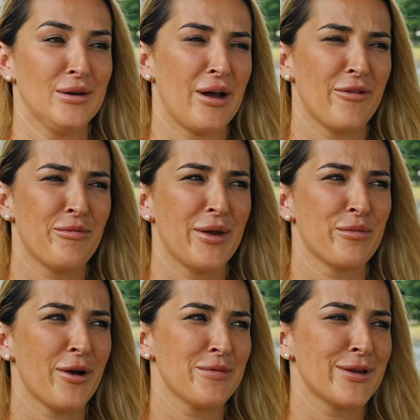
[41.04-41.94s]
I've been
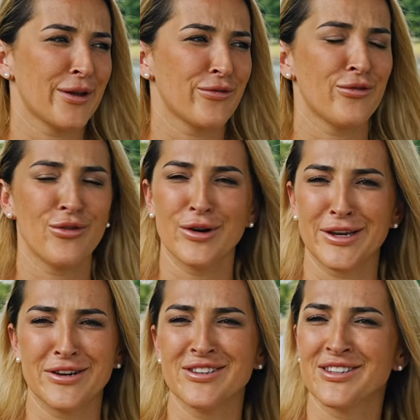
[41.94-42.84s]
probably like four
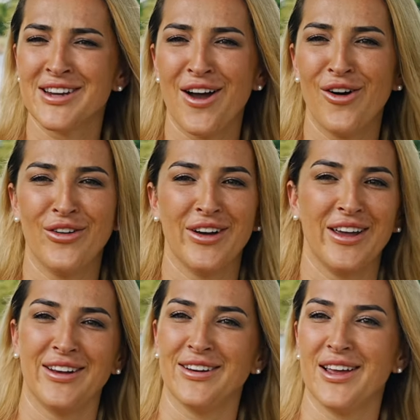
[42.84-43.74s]
years now,
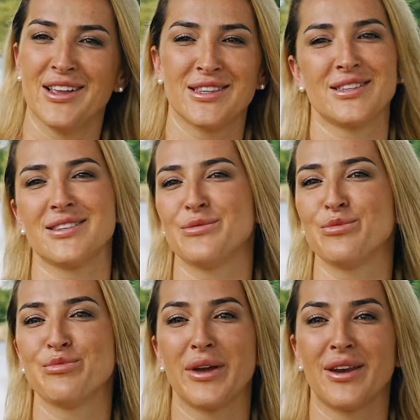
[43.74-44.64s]
and it's
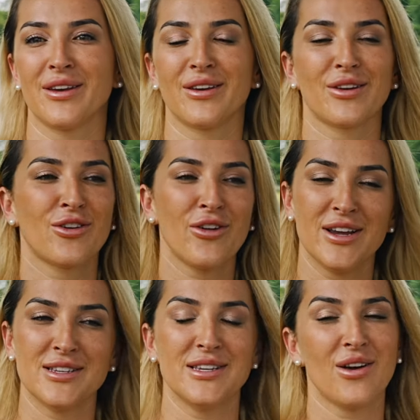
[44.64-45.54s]
been
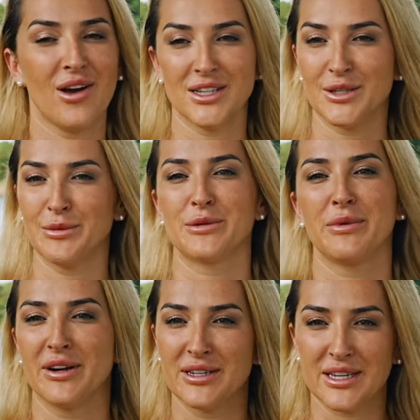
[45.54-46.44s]
crazy, awesome
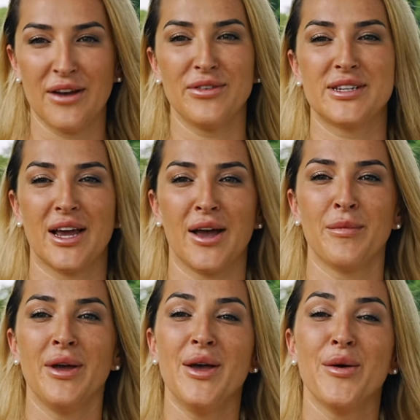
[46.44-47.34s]
experience every time,
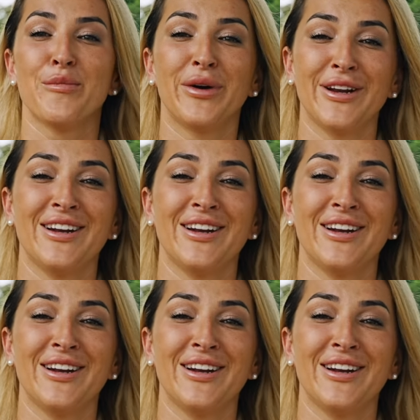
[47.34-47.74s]
but